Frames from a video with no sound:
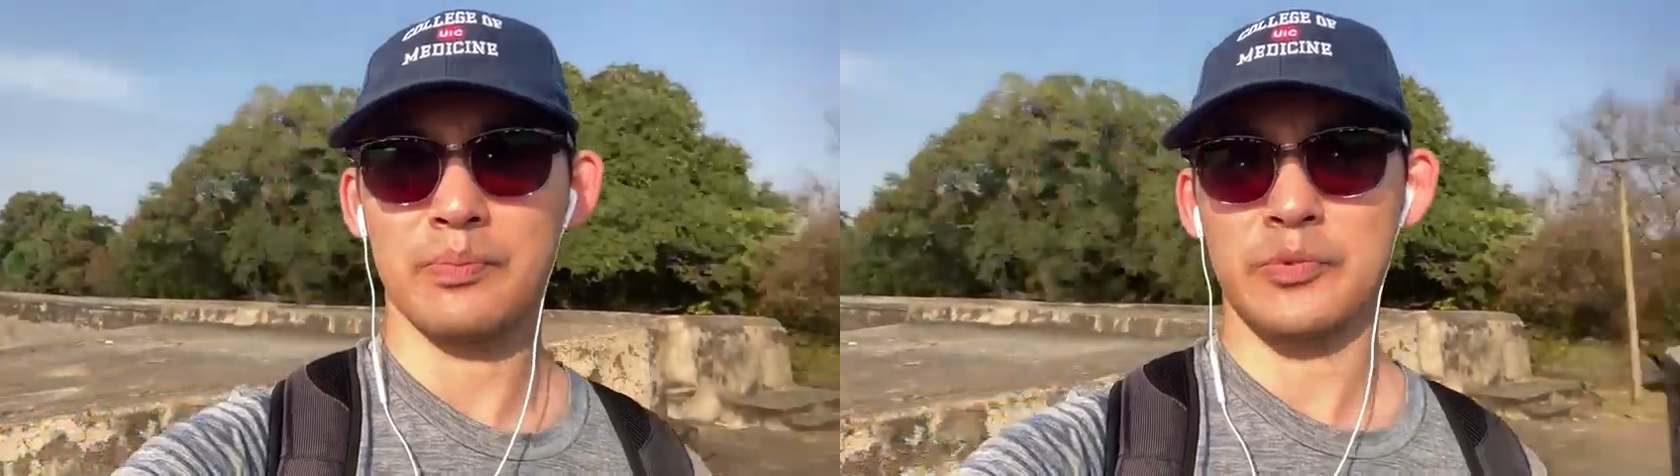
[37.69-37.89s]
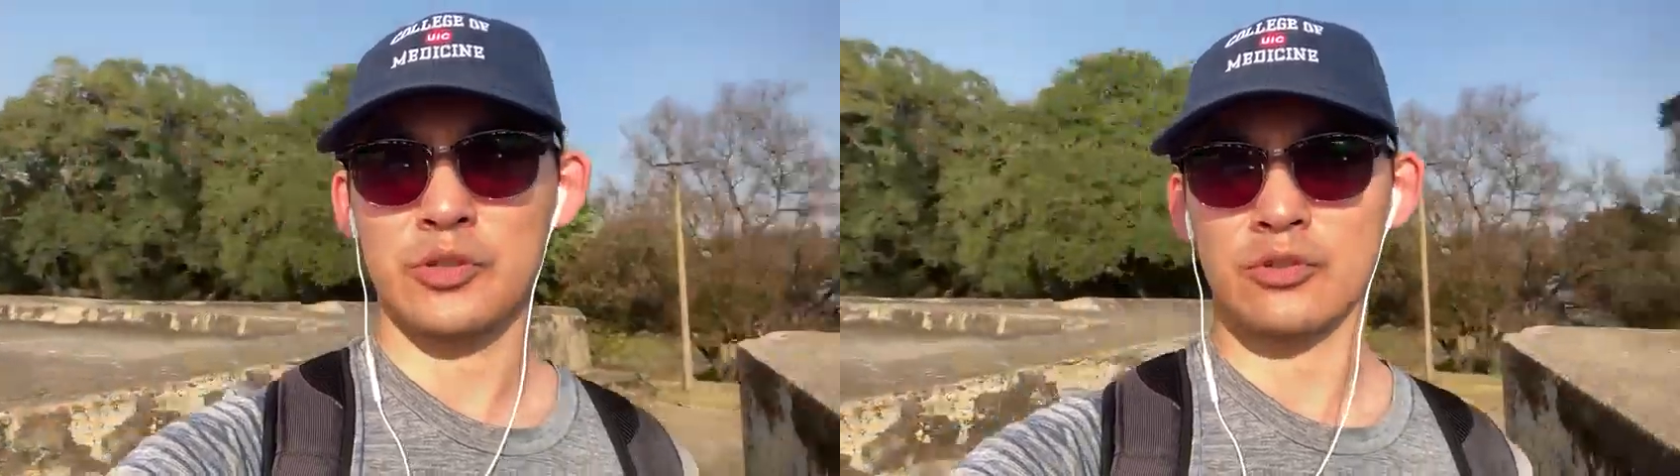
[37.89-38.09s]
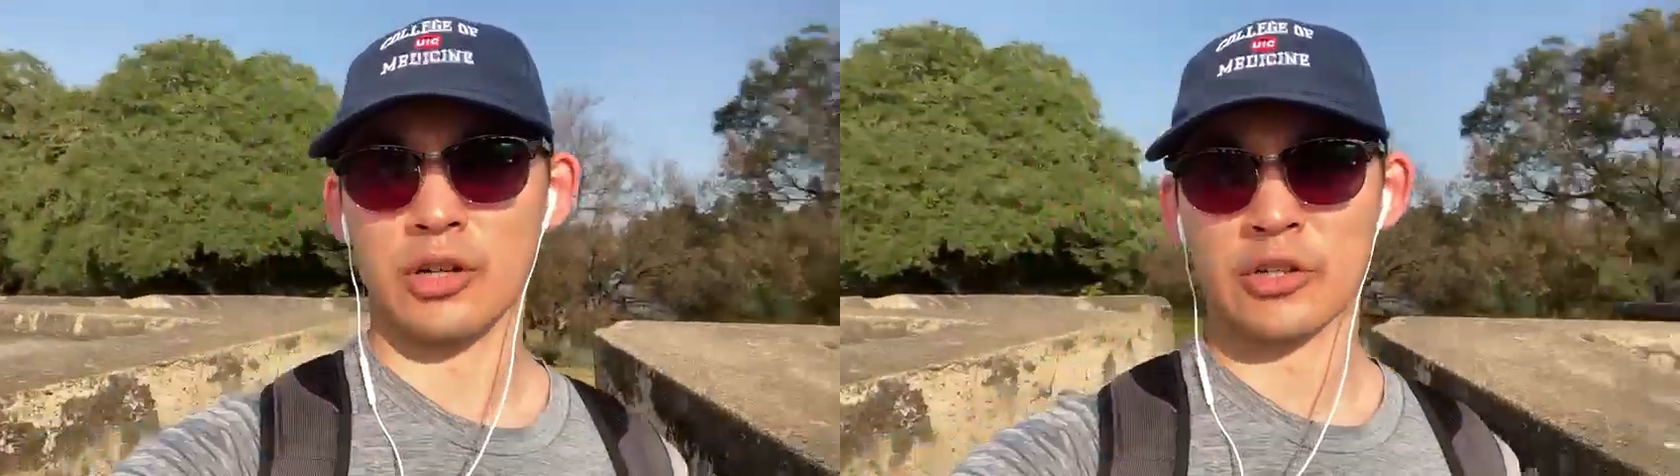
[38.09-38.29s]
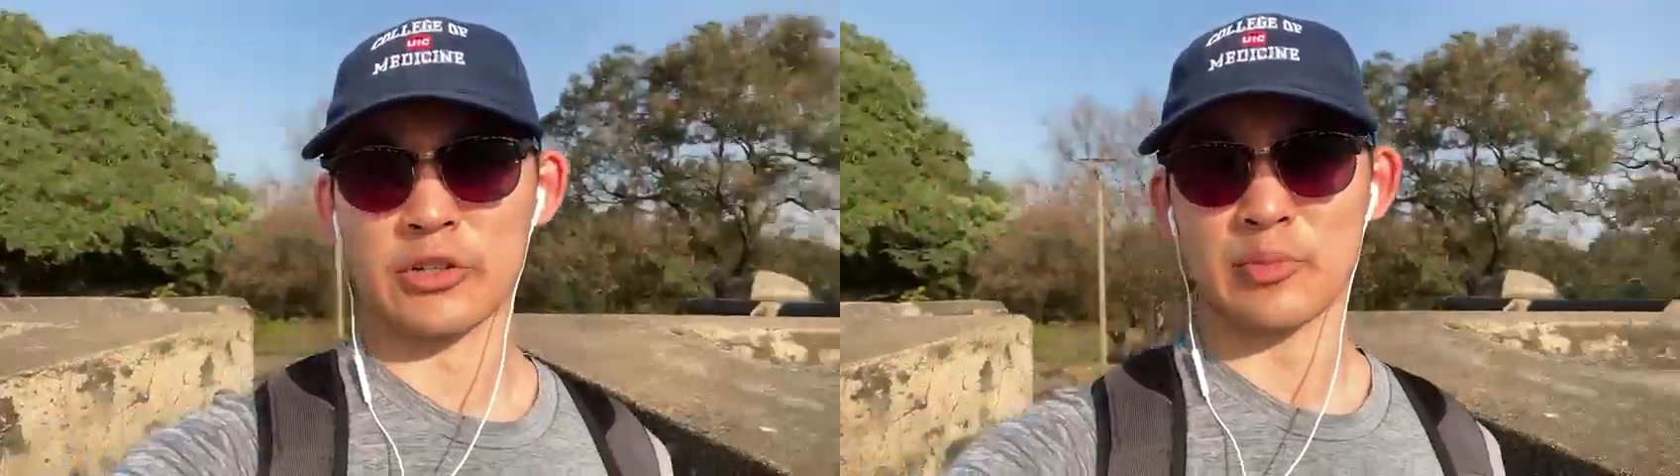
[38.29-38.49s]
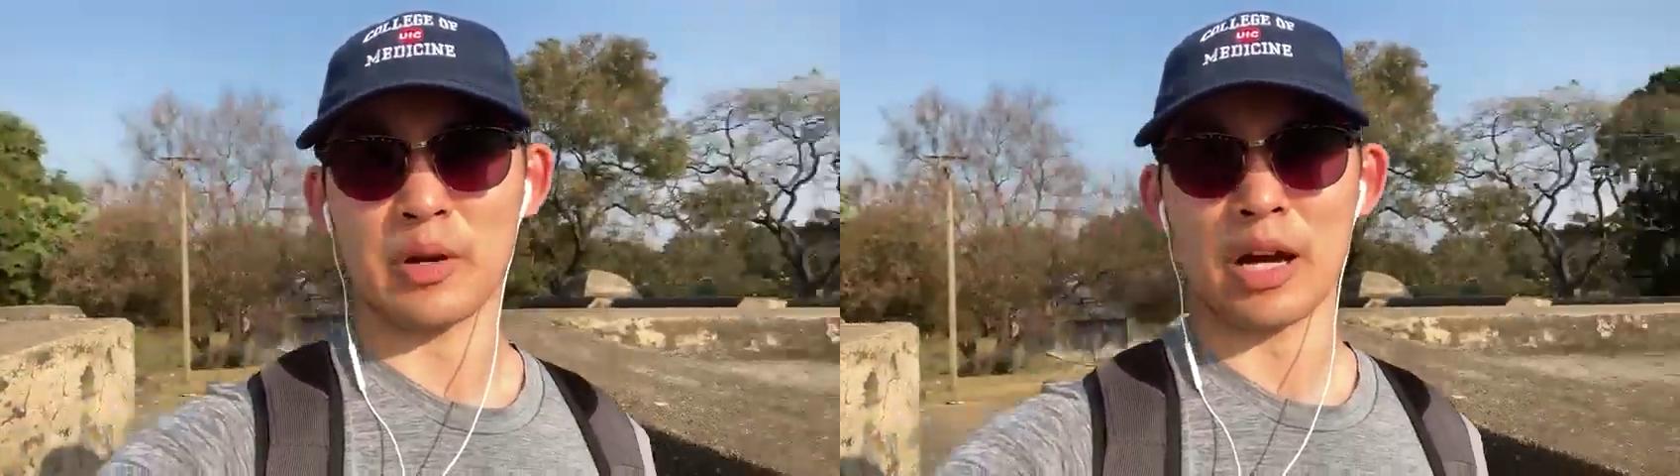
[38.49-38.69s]

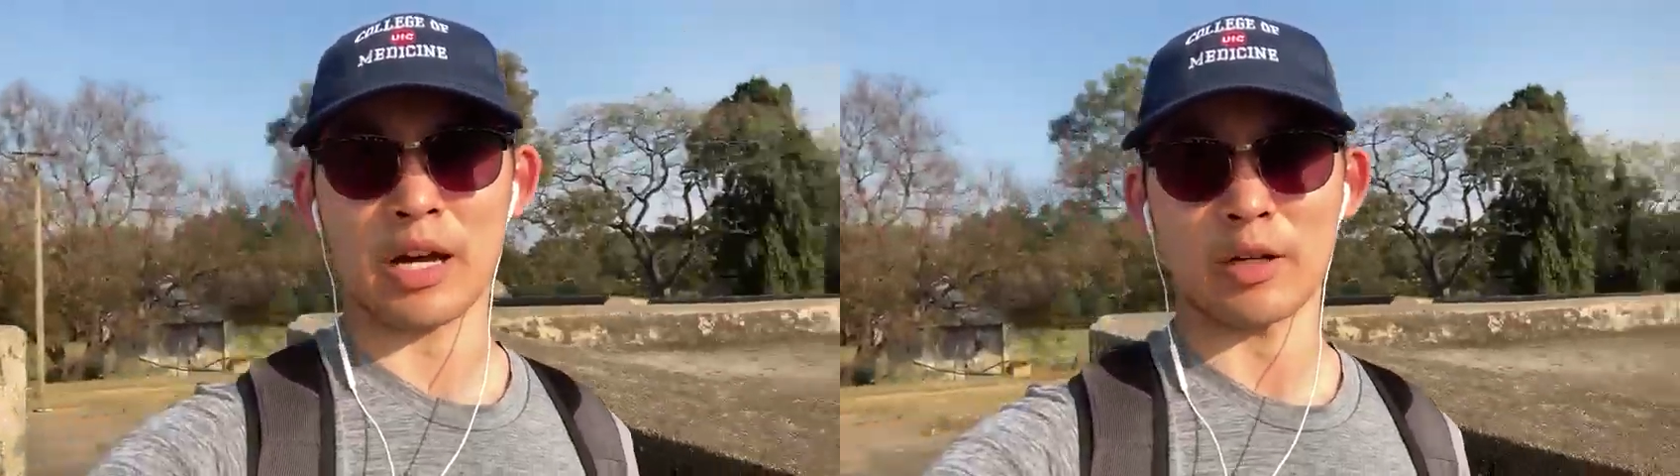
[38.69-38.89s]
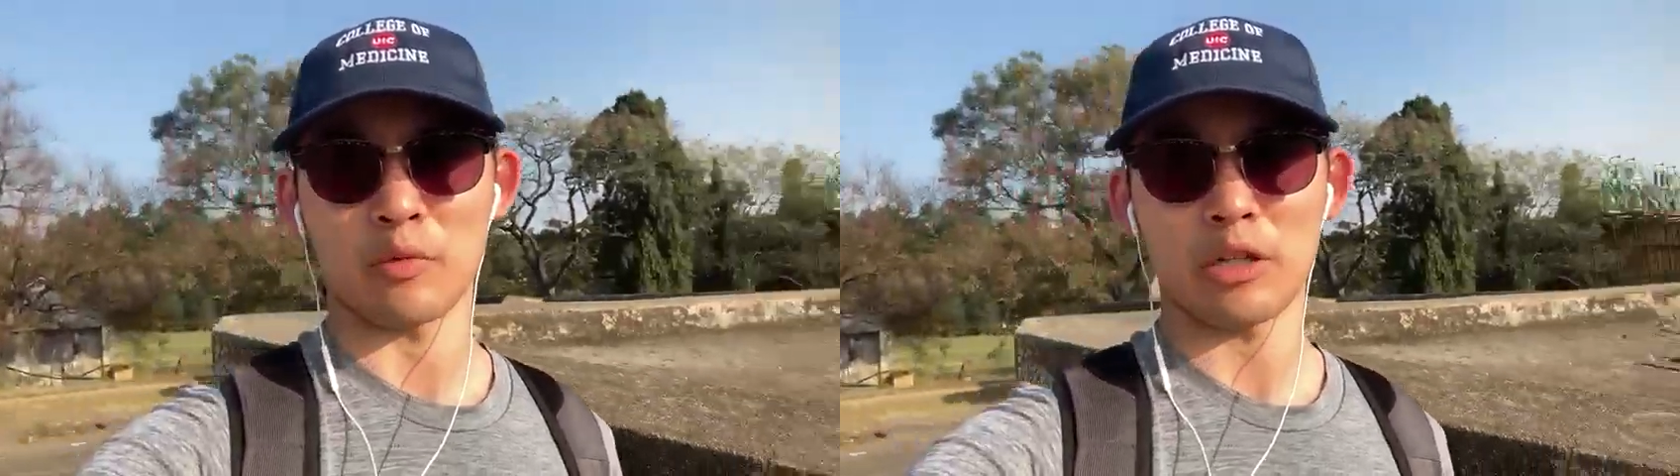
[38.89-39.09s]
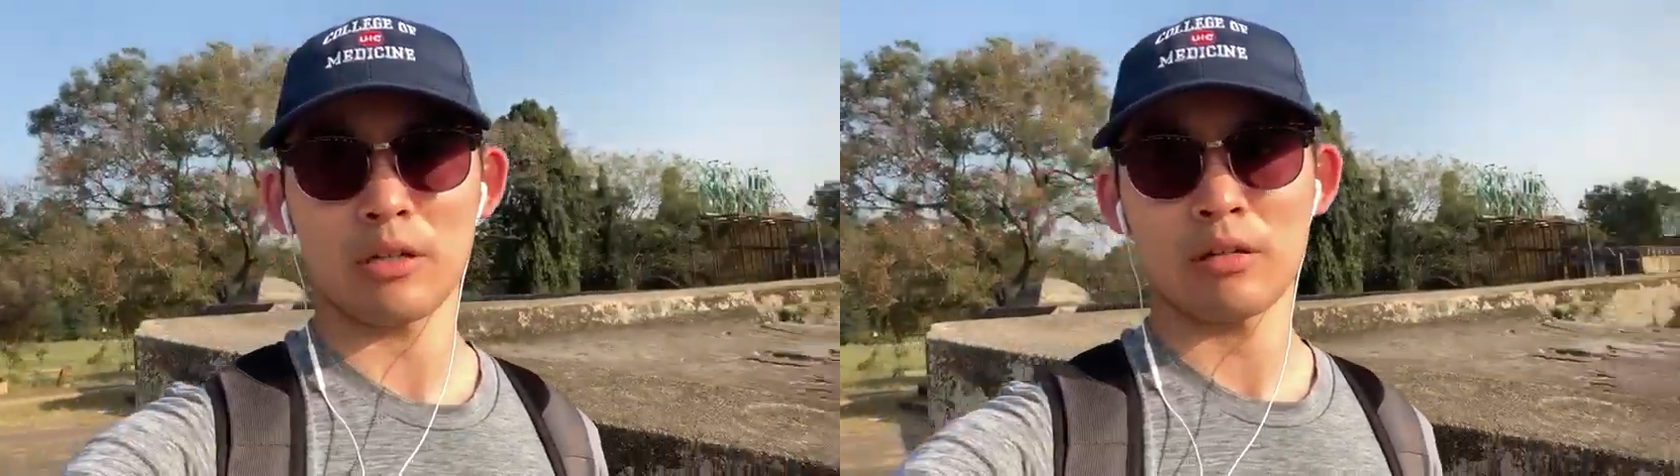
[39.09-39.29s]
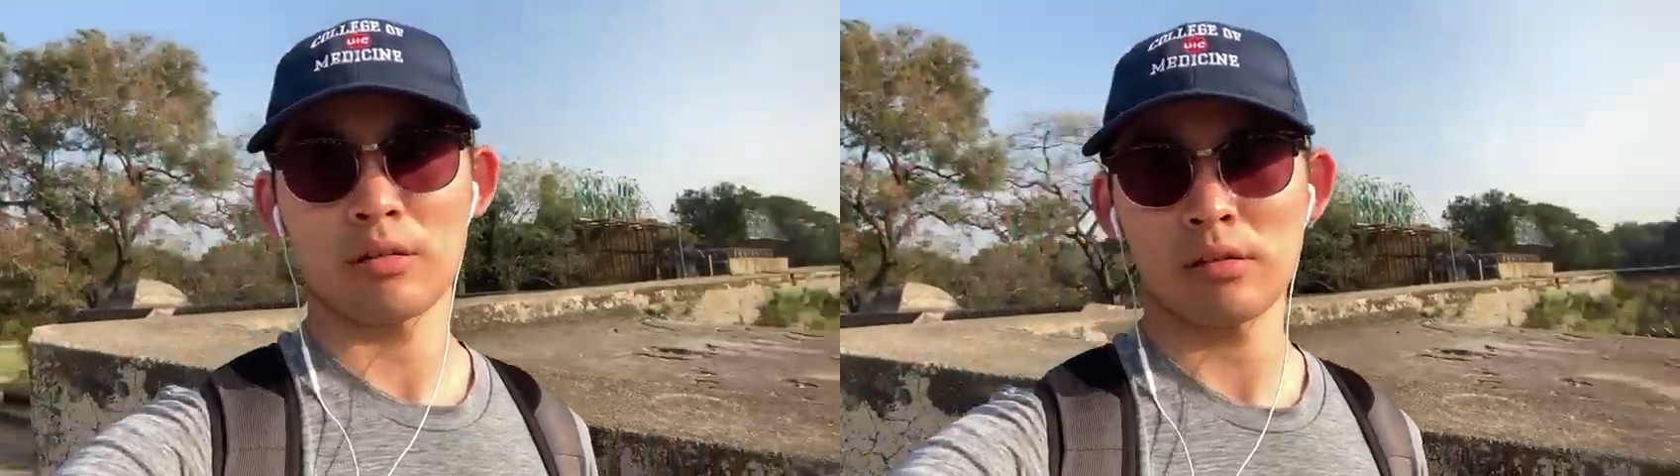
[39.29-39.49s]
structures behind me.